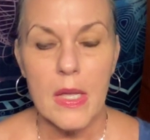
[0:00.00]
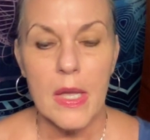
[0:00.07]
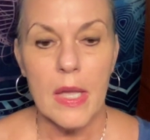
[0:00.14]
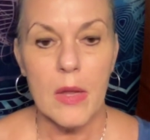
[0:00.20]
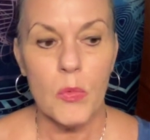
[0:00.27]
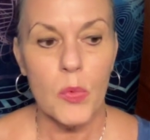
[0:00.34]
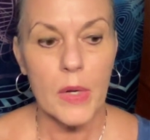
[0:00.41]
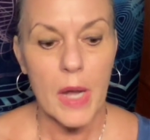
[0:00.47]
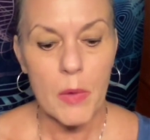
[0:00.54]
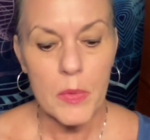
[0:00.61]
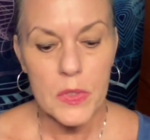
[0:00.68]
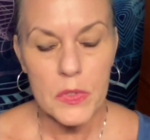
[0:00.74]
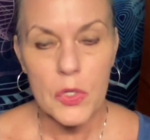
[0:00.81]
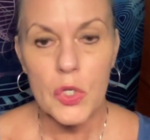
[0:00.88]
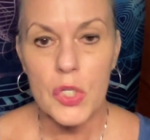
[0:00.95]
And what I would
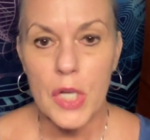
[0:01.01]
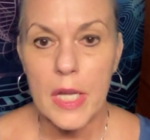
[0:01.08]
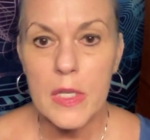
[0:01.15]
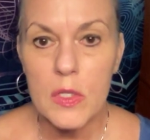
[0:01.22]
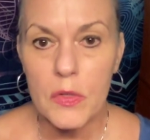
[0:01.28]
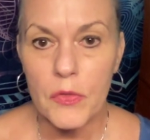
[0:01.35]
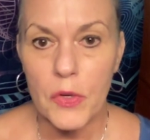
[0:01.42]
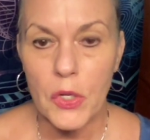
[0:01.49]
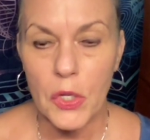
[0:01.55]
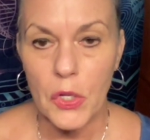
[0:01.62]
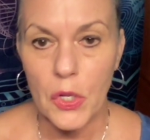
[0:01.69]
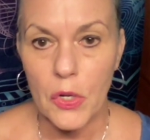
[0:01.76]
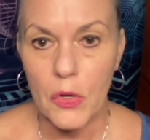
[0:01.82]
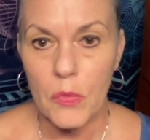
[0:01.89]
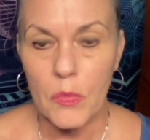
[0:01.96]
suggest for
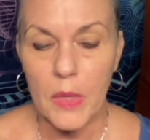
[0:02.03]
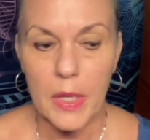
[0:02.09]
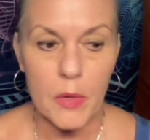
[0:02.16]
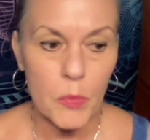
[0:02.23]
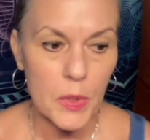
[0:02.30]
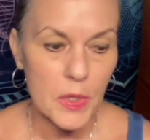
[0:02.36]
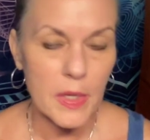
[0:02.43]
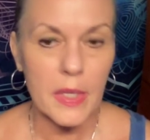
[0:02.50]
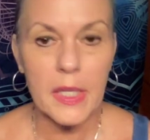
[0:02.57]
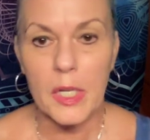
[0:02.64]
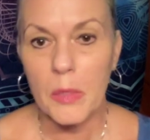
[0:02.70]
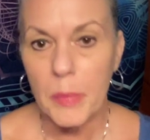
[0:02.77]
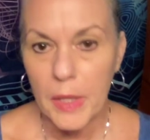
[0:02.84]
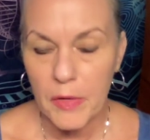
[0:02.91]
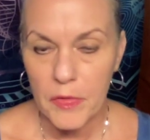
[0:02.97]
you, like we did a little
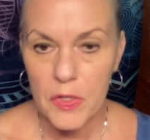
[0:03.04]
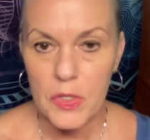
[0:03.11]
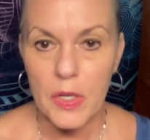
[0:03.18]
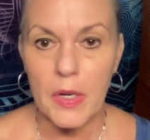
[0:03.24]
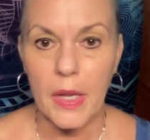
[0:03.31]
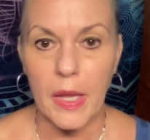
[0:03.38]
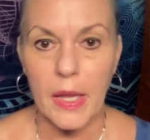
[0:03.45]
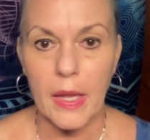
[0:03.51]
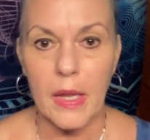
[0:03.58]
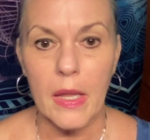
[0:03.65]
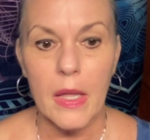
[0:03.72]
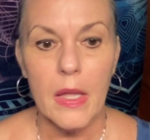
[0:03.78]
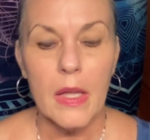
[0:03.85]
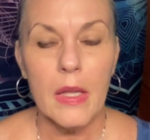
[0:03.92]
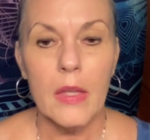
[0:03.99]
bit of it today,
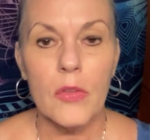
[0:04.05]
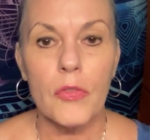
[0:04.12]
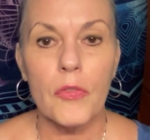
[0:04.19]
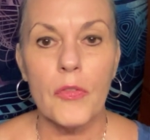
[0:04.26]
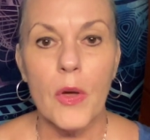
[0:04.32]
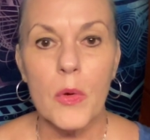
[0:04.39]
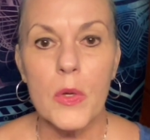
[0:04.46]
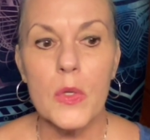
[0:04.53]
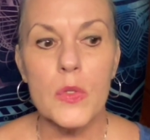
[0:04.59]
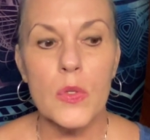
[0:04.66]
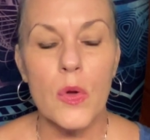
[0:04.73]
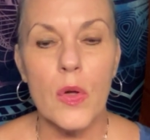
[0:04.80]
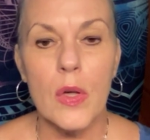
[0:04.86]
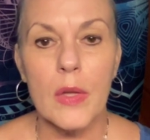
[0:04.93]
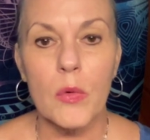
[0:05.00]
is focus
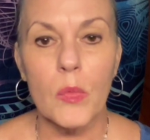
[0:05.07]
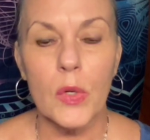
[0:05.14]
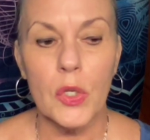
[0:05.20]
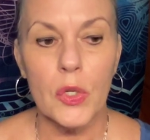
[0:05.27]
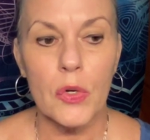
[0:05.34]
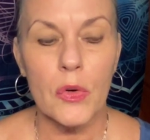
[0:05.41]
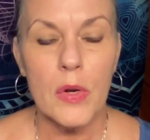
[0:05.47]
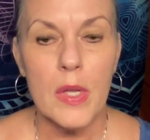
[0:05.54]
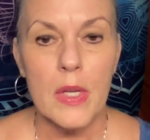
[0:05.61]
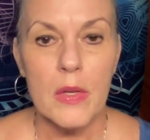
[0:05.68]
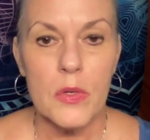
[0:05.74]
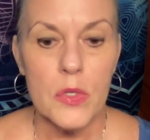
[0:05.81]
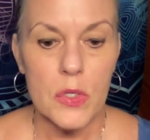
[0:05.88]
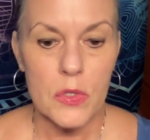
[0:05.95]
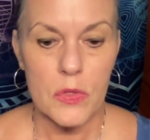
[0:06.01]
on when you're
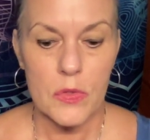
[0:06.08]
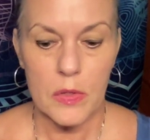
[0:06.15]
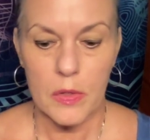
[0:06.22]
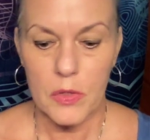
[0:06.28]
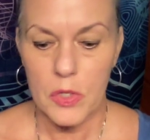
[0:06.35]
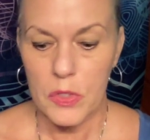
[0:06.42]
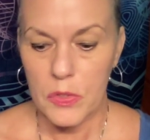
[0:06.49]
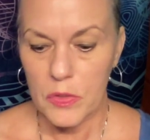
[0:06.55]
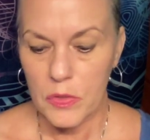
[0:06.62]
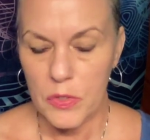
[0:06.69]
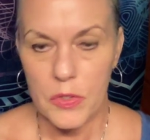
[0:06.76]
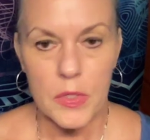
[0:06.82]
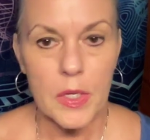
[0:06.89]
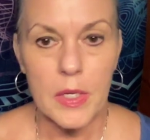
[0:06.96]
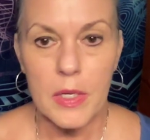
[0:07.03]
just
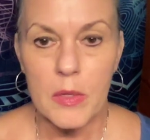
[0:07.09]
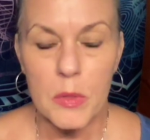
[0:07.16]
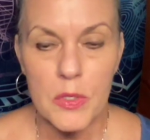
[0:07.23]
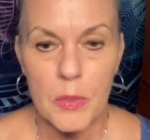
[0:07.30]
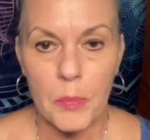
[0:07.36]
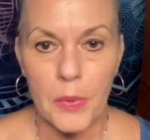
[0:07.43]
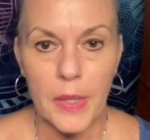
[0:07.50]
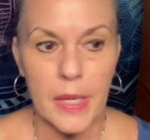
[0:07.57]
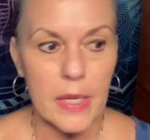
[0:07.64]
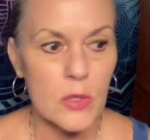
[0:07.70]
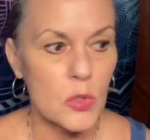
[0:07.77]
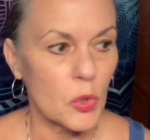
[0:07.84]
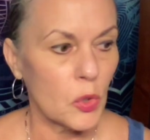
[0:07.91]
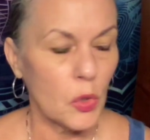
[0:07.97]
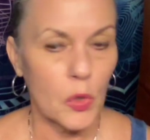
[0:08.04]
sitting
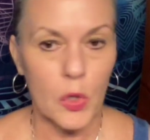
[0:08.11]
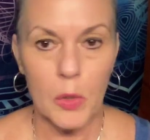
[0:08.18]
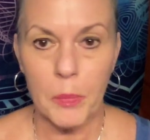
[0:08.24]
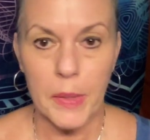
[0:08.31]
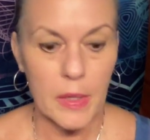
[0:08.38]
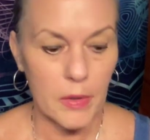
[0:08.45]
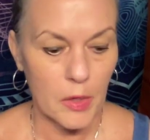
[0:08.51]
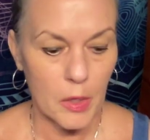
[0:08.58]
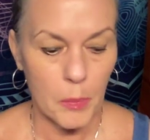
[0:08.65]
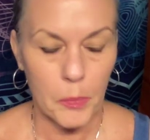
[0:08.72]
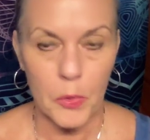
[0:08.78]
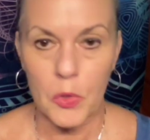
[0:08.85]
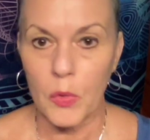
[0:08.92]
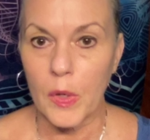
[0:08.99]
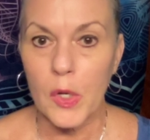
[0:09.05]
someplace, or you could be,
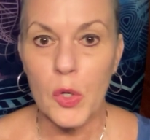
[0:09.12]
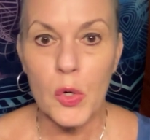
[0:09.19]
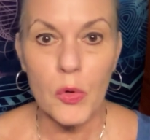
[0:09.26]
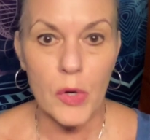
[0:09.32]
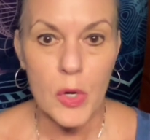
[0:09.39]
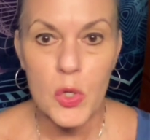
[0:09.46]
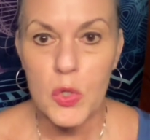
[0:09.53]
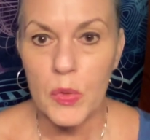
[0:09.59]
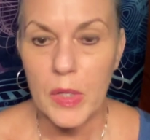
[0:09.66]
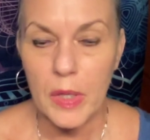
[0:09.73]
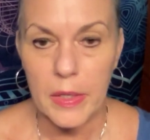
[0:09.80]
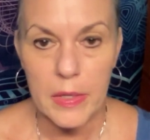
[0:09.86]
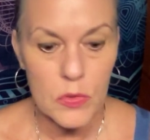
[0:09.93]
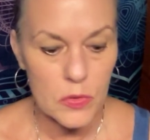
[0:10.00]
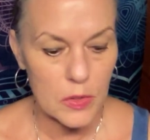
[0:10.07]
doing your grocery
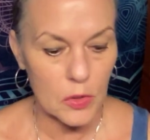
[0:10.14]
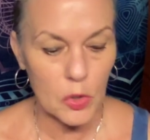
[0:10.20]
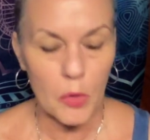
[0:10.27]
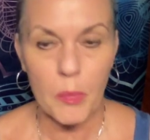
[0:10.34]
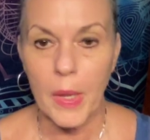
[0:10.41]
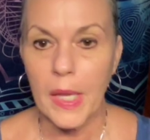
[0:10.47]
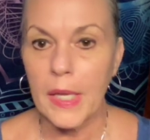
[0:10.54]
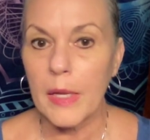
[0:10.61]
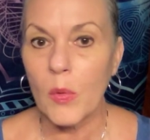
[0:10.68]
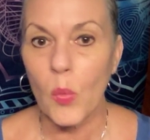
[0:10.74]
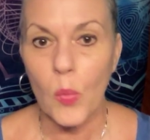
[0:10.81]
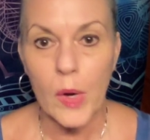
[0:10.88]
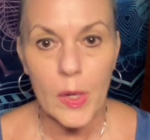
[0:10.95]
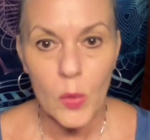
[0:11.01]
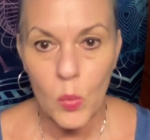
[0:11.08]
list. You may get
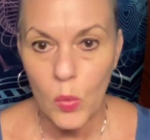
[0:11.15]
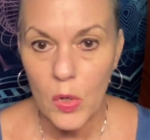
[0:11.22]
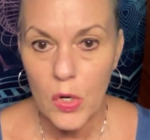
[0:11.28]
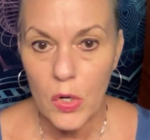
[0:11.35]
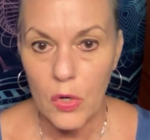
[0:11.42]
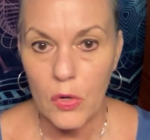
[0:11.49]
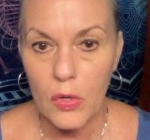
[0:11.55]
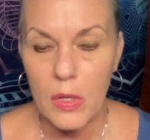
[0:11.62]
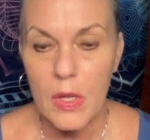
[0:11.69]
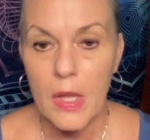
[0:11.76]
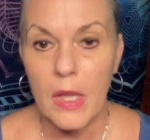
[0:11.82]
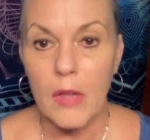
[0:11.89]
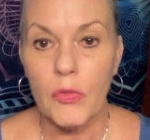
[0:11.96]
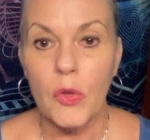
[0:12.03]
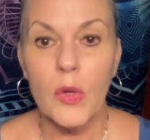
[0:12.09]
one word.
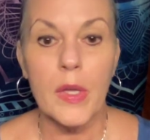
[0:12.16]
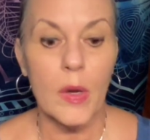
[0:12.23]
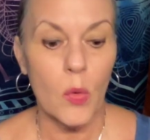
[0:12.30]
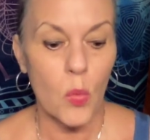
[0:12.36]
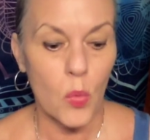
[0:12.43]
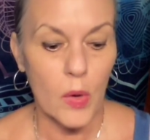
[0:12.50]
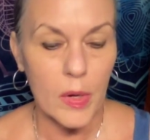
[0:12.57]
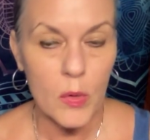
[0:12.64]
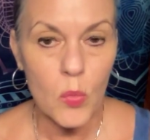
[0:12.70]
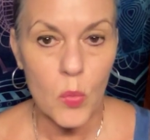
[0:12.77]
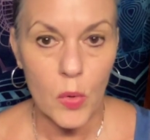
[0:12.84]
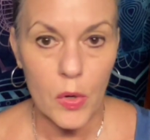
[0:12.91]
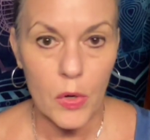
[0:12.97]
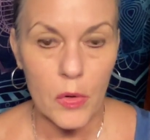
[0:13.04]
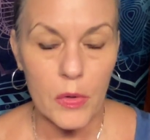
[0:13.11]
If you get one
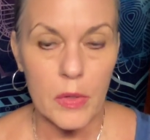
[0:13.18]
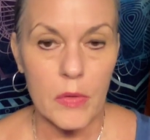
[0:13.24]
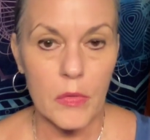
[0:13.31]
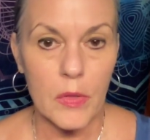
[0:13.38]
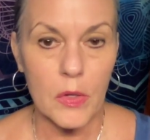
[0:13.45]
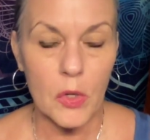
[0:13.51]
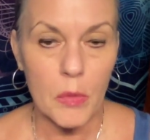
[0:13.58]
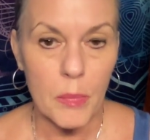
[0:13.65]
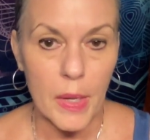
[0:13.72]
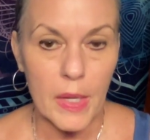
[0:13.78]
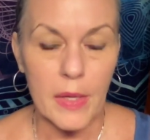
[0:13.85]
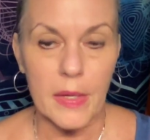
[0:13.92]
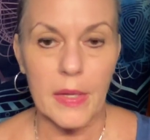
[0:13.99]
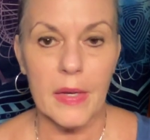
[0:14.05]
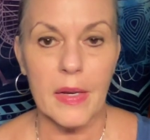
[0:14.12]
word, then you may
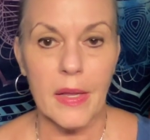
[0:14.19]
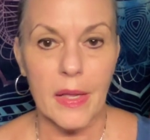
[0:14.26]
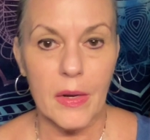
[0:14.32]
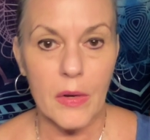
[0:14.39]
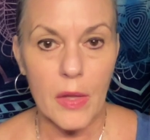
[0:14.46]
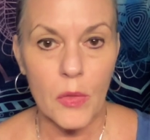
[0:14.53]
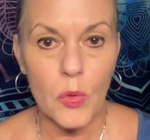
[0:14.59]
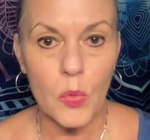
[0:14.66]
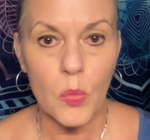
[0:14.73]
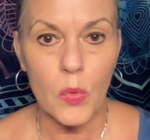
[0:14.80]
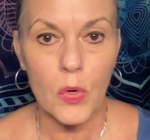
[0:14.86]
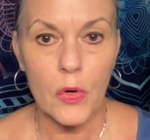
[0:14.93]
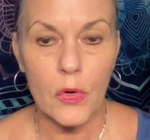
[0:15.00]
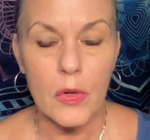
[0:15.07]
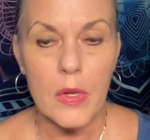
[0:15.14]
get another
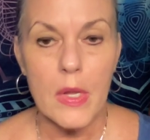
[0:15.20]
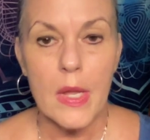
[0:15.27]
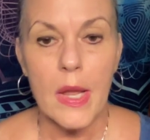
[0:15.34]
word.